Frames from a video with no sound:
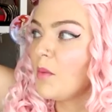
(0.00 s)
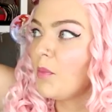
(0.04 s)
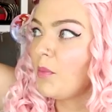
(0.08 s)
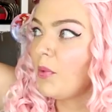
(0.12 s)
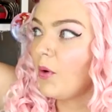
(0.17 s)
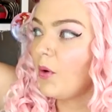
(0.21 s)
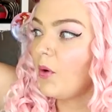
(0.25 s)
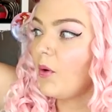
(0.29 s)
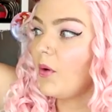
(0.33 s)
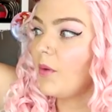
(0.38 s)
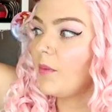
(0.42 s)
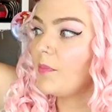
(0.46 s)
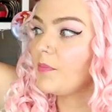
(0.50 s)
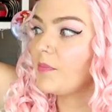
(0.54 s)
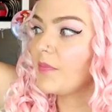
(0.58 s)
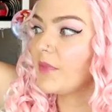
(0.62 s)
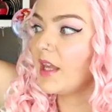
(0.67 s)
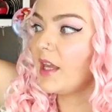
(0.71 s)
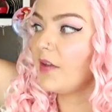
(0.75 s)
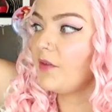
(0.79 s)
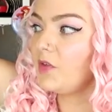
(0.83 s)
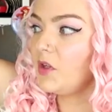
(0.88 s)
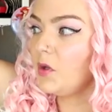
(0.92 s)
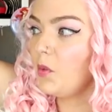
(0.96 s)
But
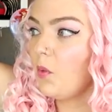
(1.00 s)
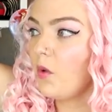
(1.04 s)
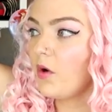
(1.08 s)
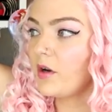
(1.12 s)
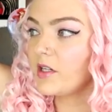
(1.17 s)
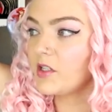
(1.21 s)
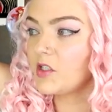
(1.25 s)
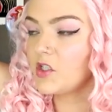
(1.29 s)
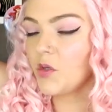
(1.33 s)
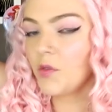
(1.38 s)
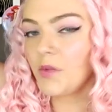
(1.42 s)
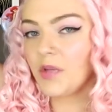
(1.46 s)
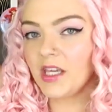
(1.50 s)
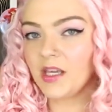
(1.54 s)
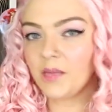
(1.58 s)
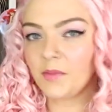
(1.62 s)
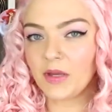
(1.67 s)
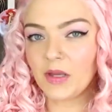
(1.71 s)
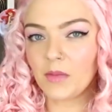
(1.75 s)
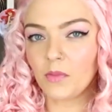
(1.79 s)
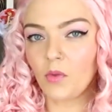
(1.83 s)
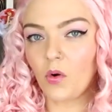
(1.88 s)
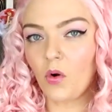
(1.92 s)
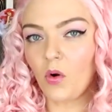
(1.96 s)
if you want it to be a
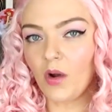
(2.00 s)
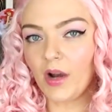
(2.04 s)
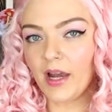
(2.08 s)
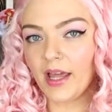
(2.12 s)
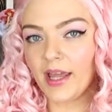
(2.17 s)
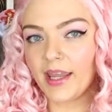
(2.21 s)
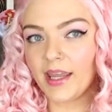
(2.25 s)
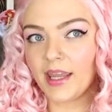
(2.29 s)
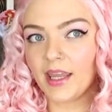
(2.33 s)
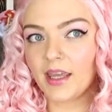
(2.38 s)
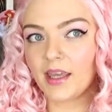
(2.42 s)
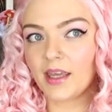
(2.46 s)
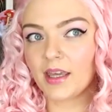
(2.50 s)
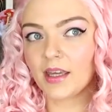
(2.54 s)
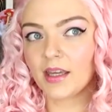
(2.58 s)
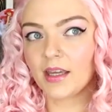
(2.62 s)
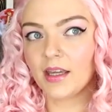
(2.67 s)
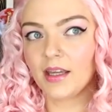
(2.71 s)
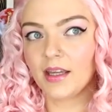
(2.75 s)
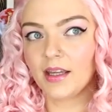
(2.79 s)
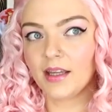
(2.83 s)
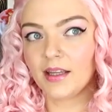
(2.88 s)
bit more like